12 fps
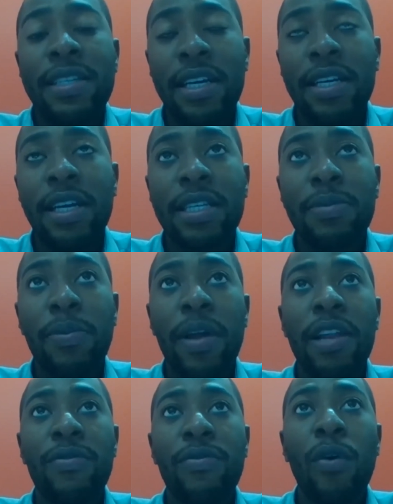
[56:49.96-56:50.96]
as I
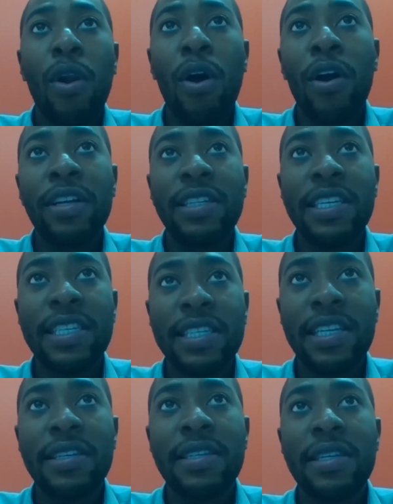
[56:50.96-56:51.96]
explained, for
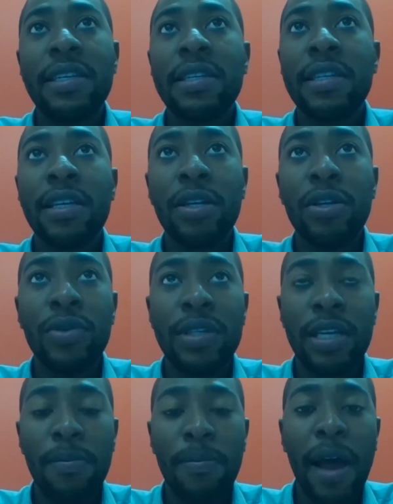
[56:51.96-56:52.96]
long distances,
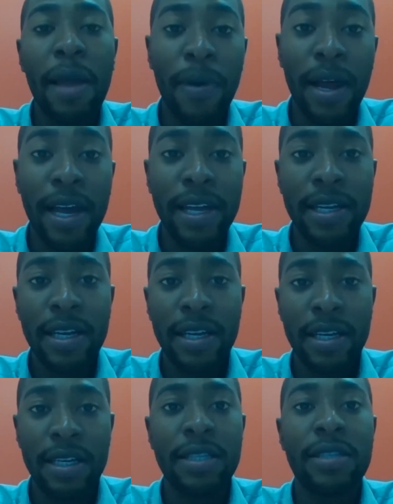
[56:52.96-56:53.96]
using
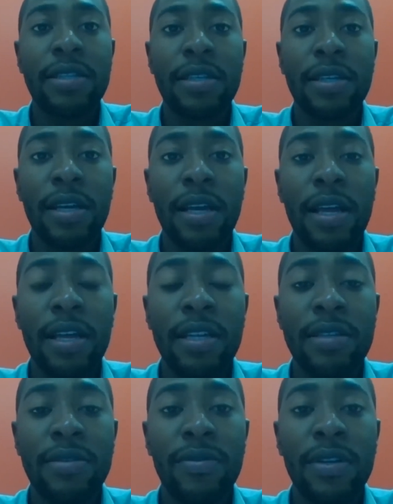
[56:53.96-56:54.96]
pipeline is
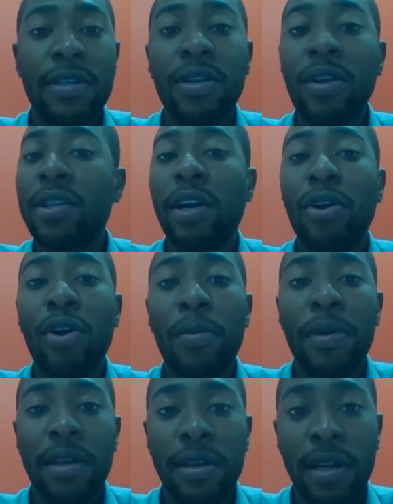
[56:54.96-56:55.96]
it's it's not
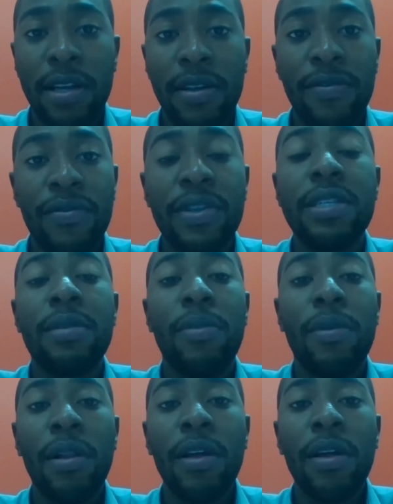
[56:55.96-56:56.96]
economically
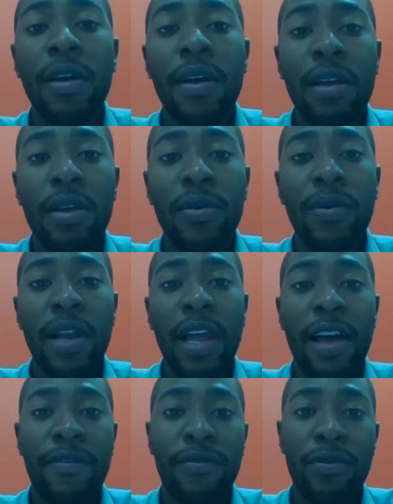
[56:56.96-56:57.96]
feasible.
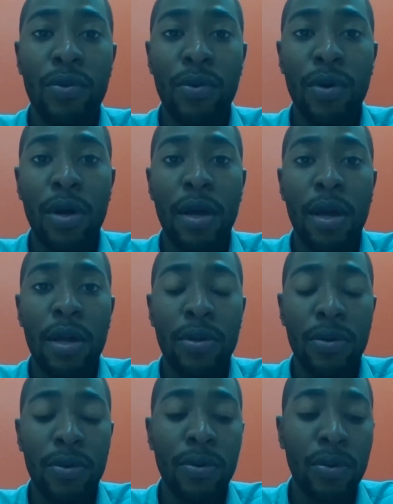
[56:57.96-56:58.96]
You will have to
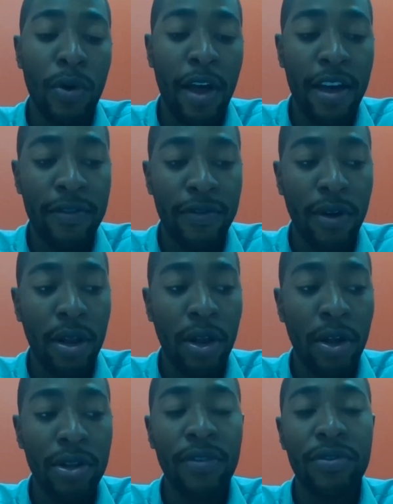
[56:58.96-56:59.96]
to, to
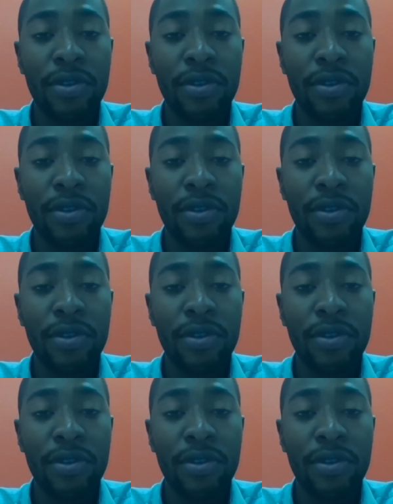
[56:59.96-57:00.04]
have a